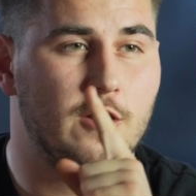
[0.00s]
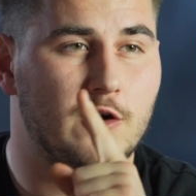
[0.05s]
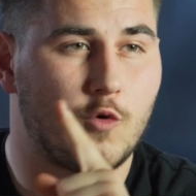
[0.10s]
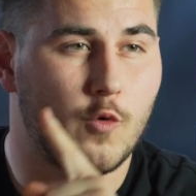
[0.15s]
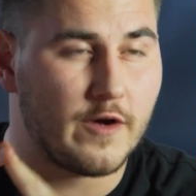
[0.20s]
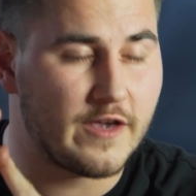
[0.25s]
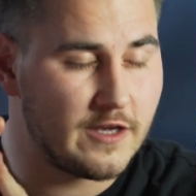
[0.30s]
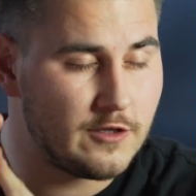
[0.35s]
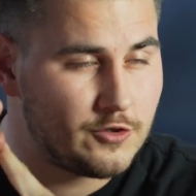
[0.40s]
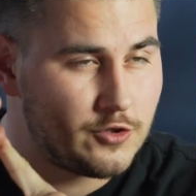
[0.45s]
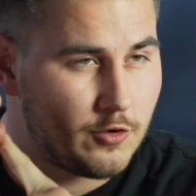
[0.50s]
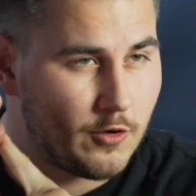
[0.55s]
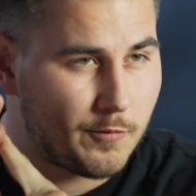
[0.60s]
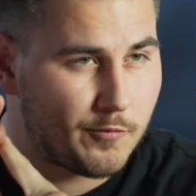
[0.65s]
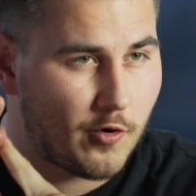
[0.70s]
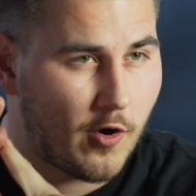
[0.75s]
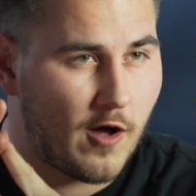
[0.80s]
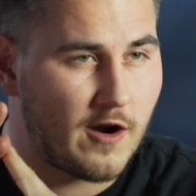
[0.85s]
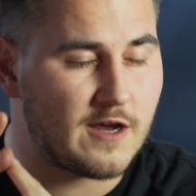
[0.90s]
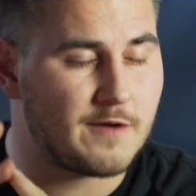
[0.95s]
going into a
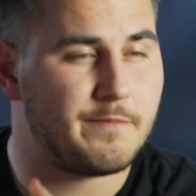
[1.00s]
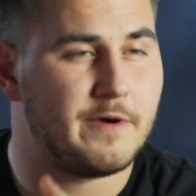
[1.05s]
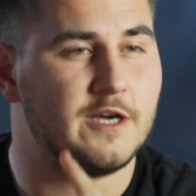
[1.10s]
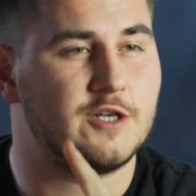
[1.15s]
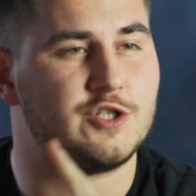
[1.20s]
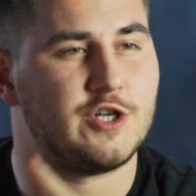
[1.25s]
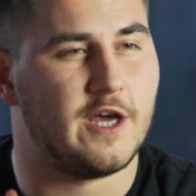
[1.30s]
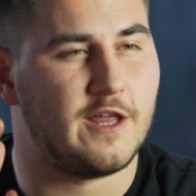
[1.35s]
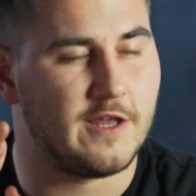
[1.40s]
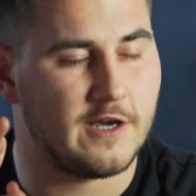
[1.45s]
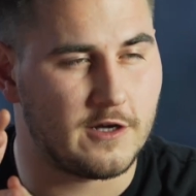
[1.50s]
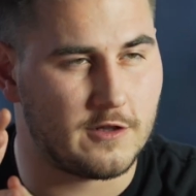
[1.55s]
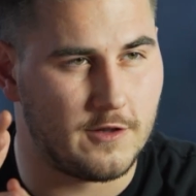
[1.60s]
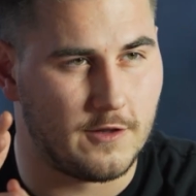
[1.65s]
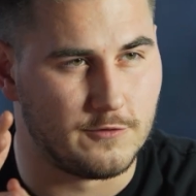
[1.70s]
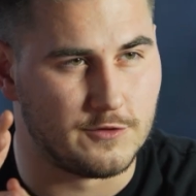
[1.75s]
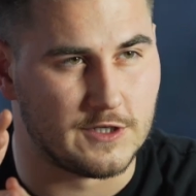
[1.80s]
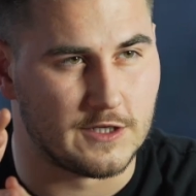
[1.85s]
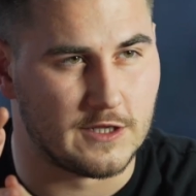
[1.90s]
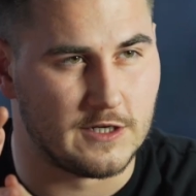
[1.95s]
product pitch, and then
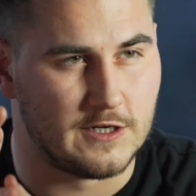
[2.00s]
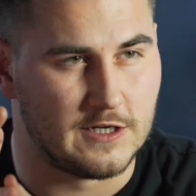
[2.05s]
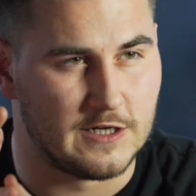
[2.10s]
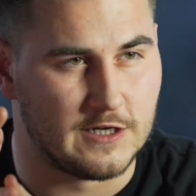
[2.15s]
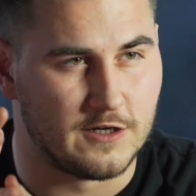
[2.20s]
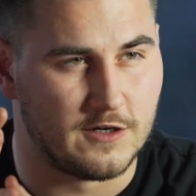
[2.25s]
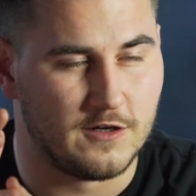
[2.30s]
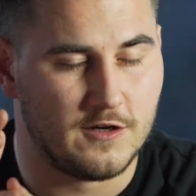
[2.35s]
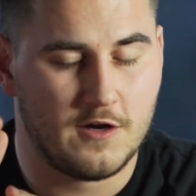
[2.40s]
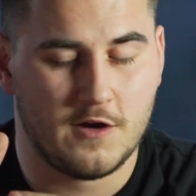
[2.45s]
closing the deal.